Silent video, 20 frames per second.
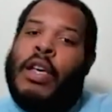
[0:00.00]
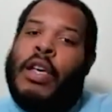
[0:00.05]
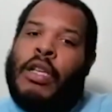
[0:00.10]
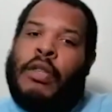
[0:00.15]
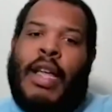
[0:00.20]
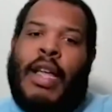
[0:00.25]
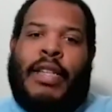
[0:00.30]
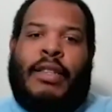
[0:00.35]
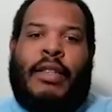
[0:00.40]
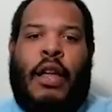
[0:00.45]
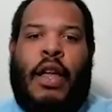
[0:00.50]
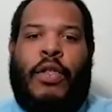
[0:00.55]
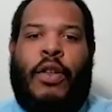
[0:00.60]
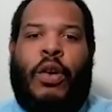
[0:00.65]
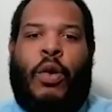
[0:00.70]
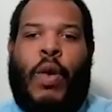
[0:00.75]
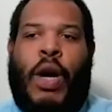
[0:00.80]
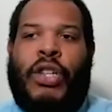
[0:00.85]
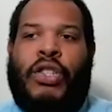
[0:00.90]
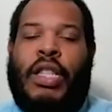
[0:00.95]
So that's
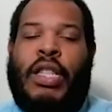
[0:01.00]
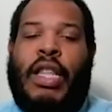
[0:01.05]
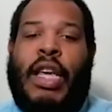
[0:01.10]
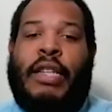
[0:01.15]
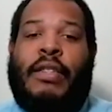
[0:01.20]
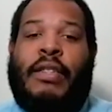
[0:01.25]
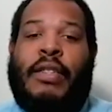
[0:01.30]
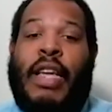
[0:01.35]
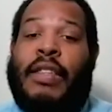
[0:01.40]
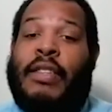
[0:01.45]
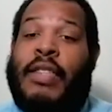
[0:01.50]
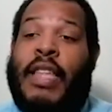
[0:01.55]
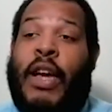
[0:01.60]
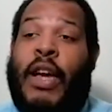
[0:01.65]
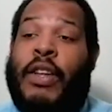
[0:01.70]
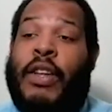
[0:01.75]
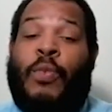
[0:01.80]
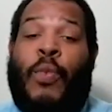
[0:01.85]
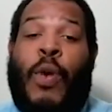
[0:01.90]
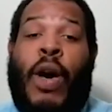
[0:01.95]
another question that's
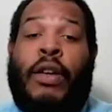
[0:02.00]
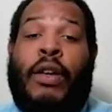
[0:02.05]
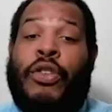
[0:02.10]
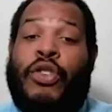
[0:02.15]
there as well.